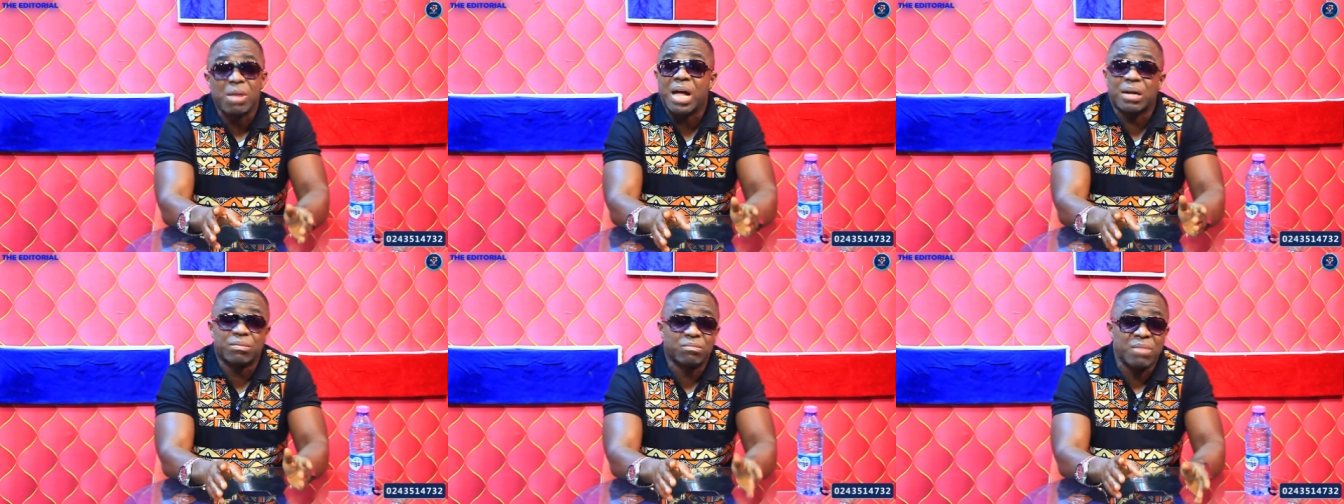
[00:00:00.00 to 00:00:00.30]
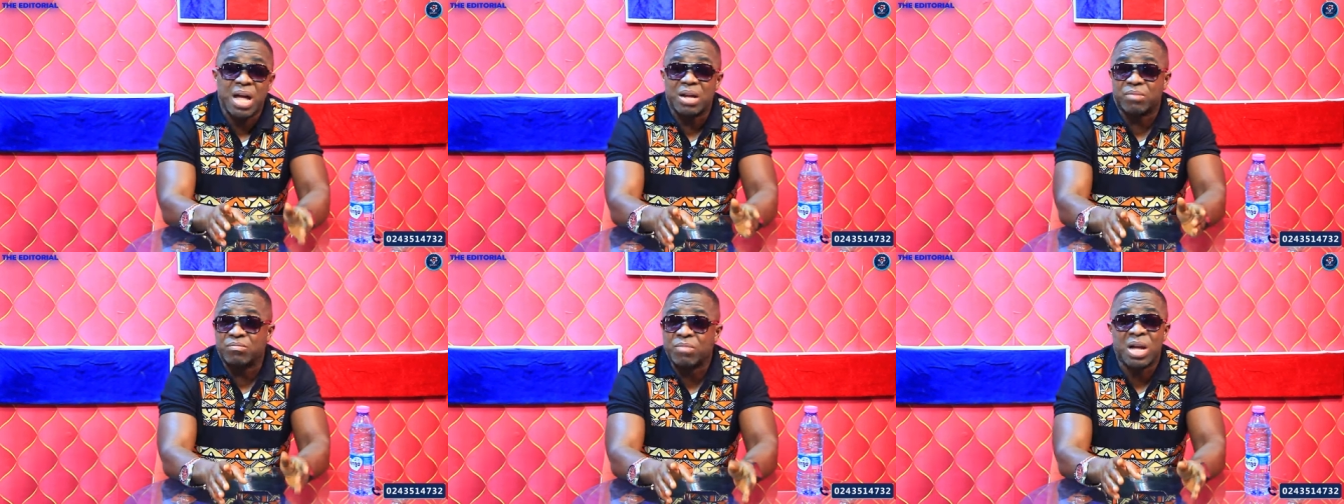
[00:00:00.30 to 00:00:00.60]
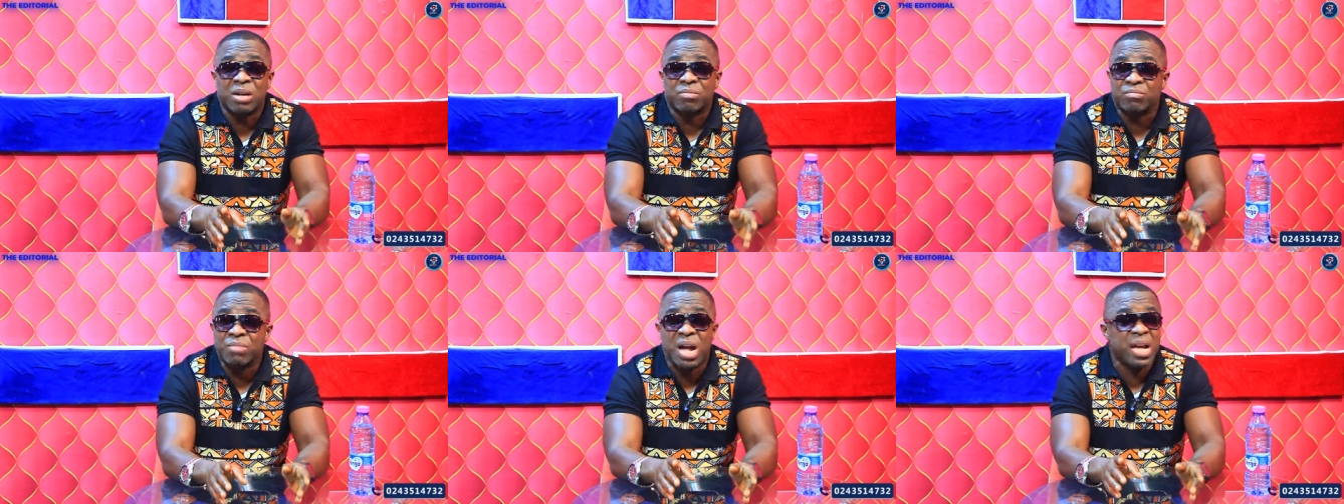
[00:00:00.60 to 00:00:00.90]
Back, back,
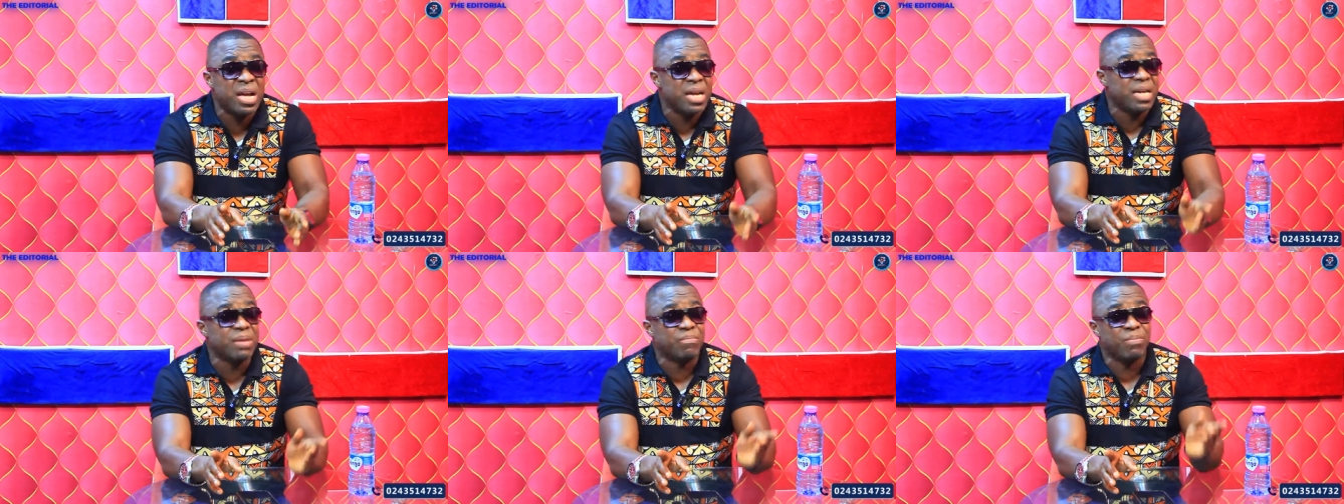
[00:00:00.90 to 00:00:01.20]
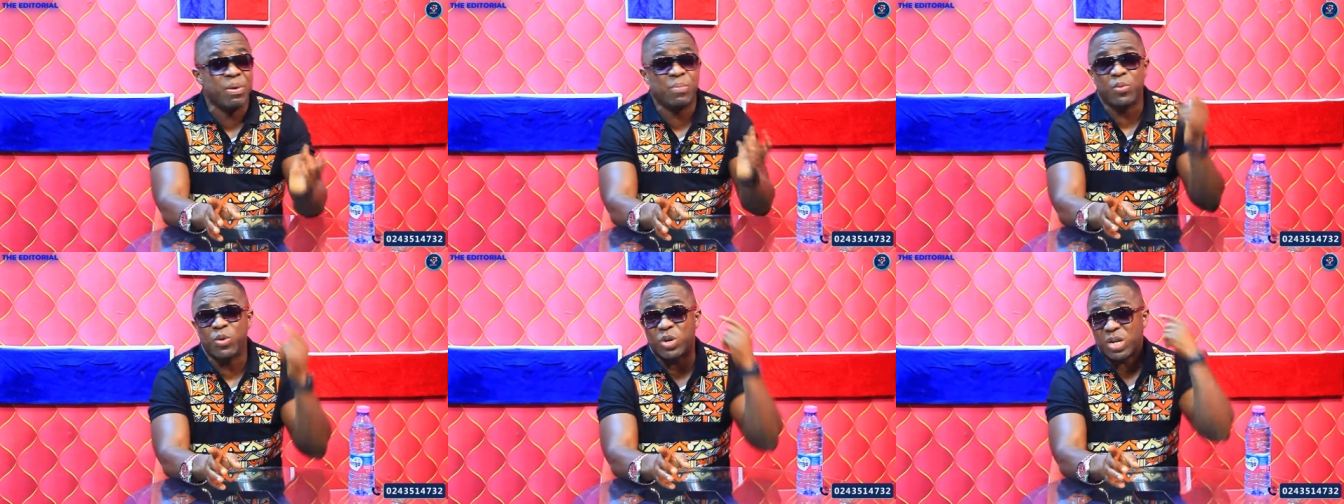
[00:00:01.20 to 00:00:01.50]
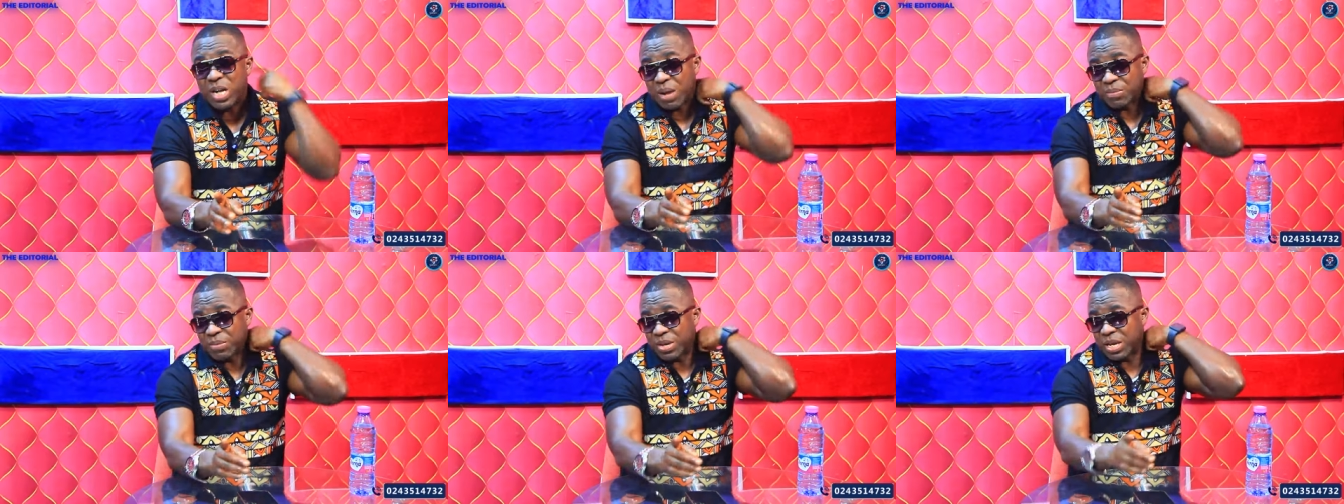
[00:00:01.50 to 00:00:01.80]
back, back. Hey, people
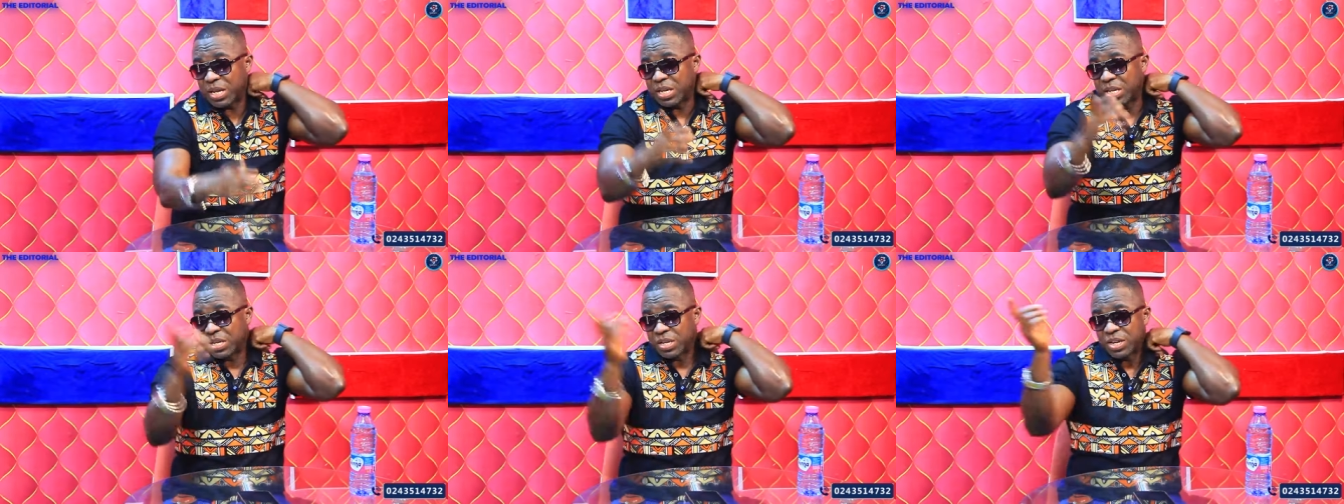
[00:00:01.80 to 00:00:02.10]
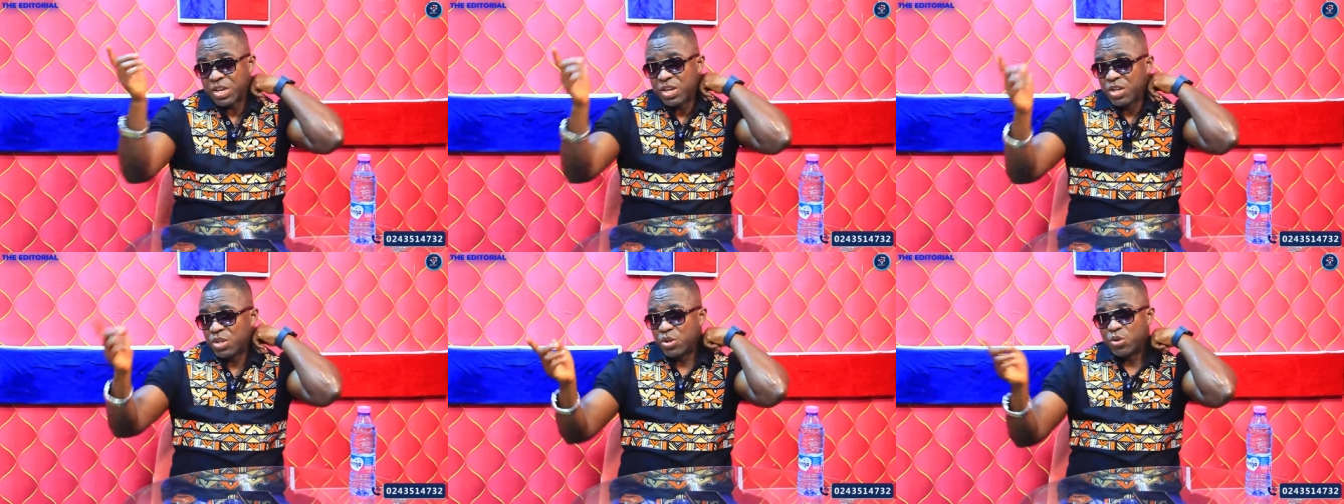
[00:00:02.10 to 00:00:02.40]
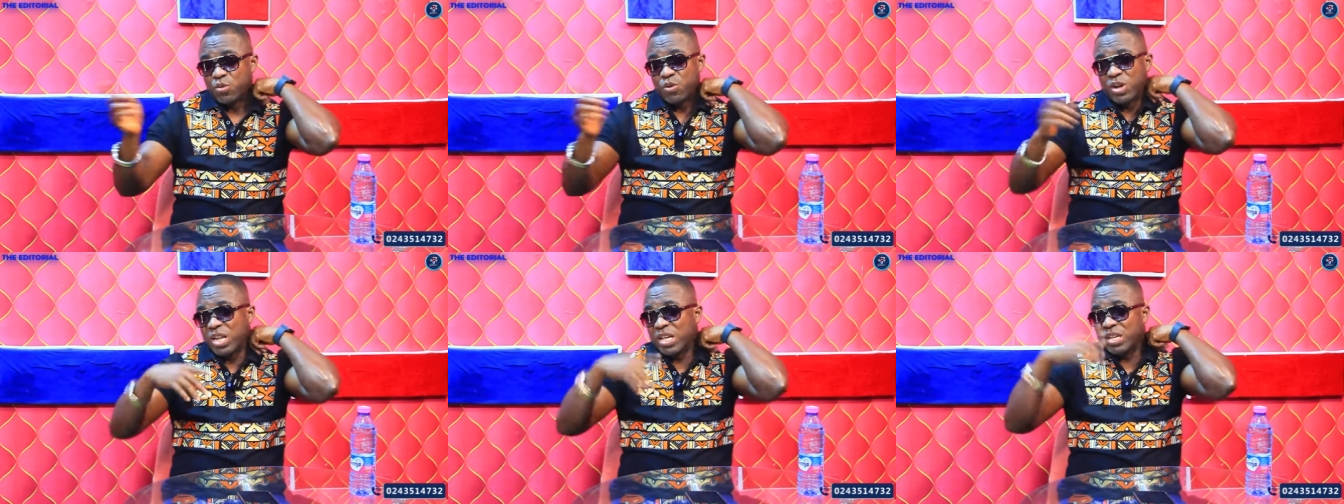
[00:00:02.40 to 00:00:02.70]
come. Hey,
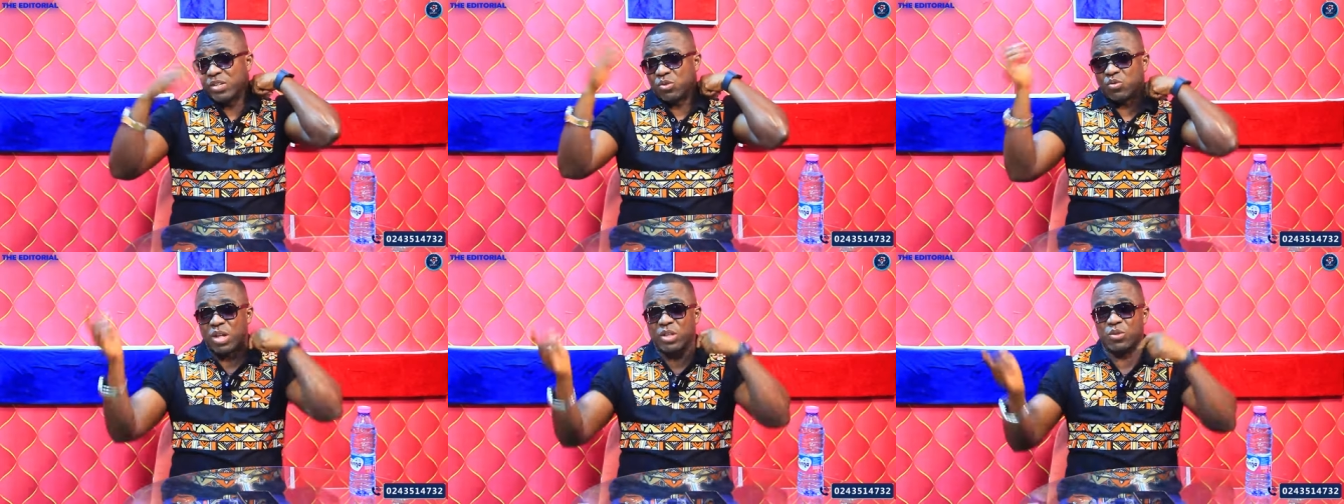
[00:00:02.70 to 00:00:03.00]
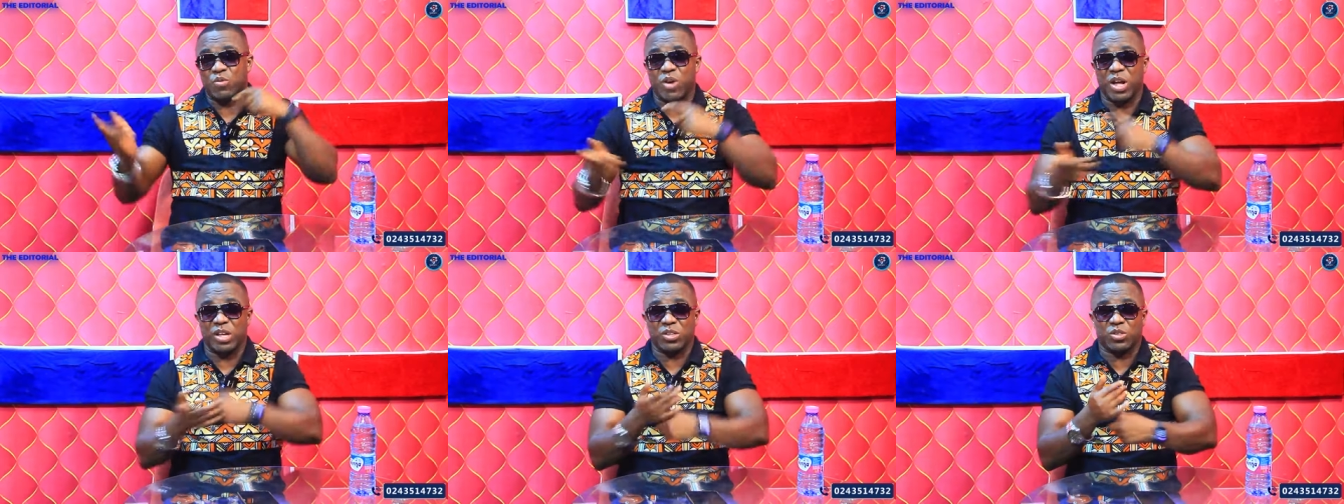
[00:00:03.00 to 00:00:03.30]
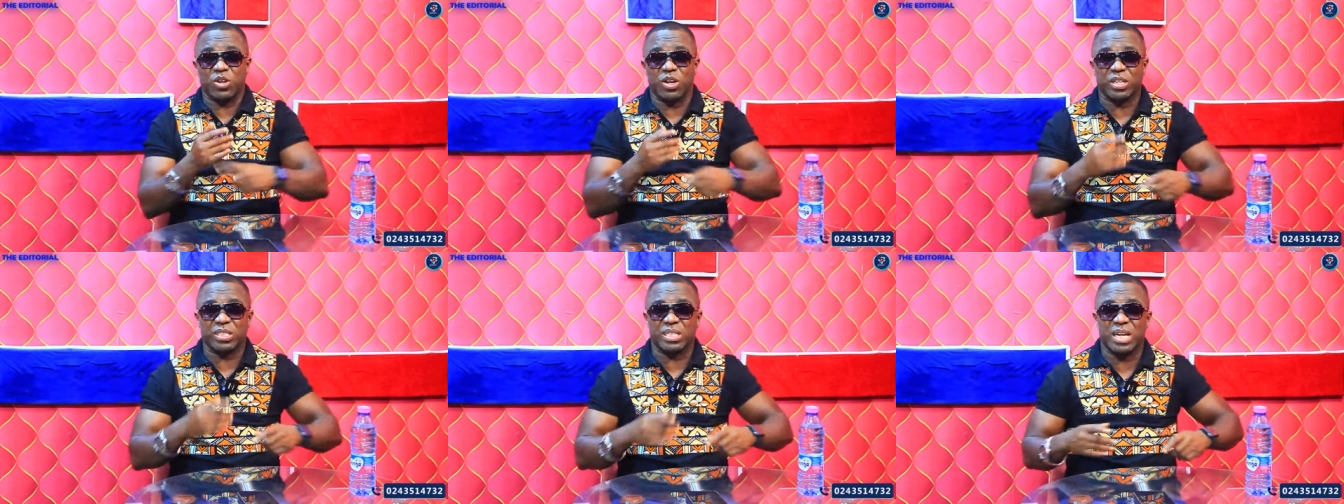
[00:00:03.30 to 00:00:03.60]
you release 21
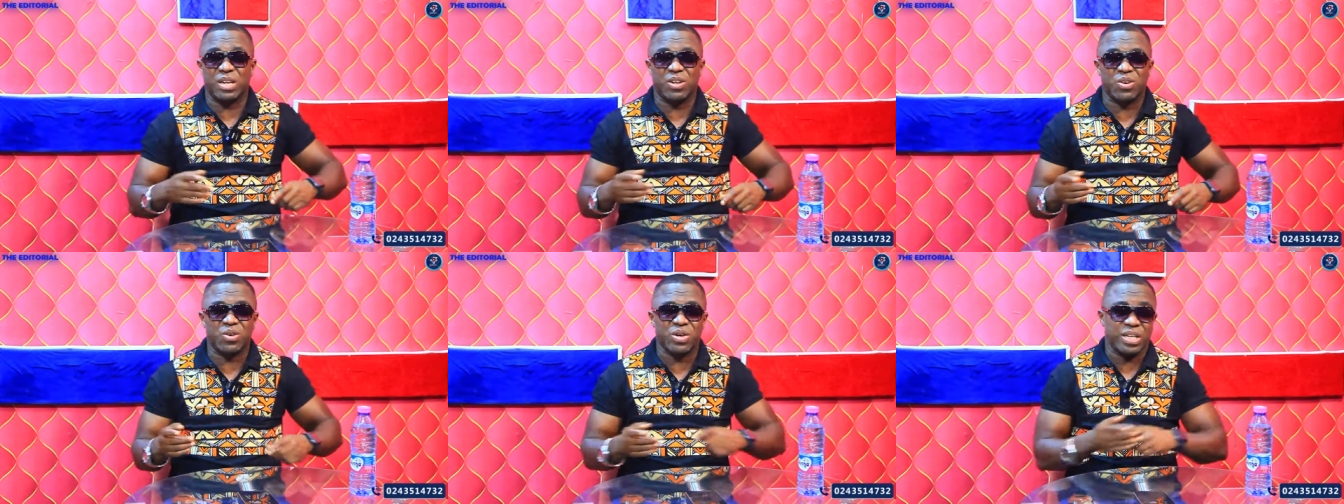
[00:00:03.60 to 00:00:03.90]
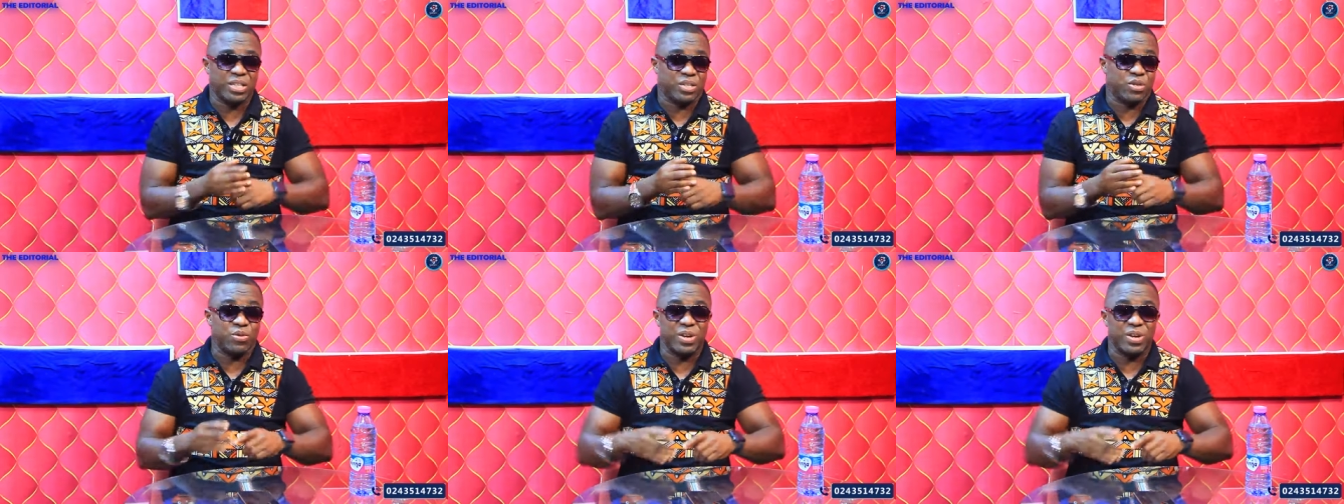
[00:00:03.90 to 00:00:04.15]
songs and no hit.